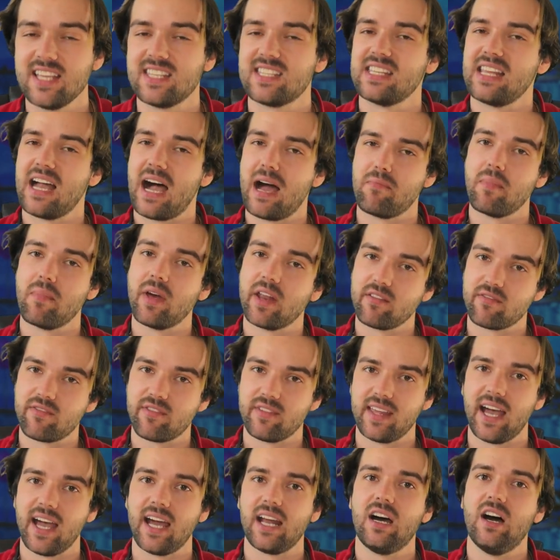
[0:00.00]
It's it's not meant
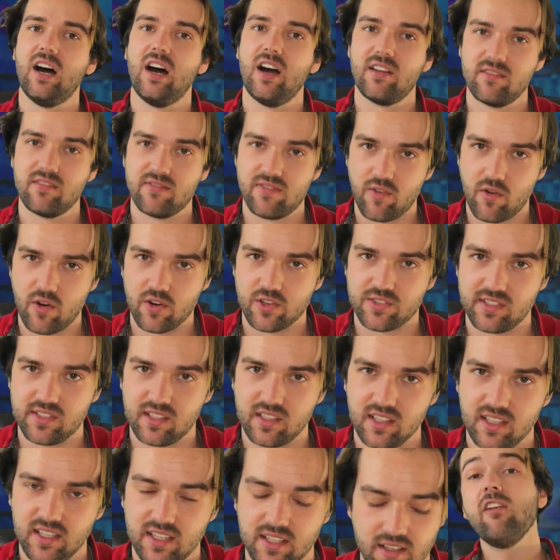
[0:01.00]
for that,
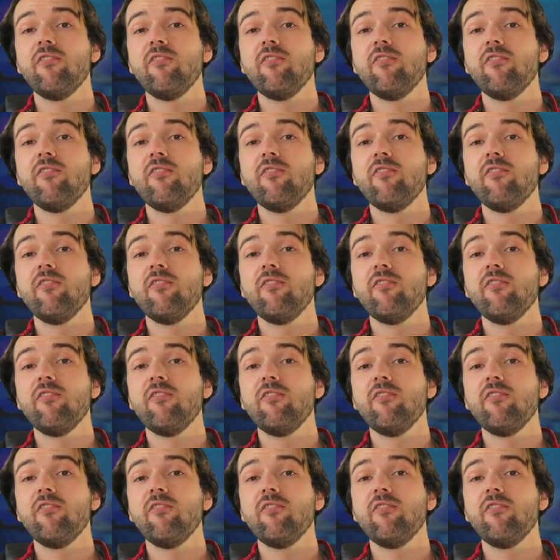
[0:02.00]
unfortunately.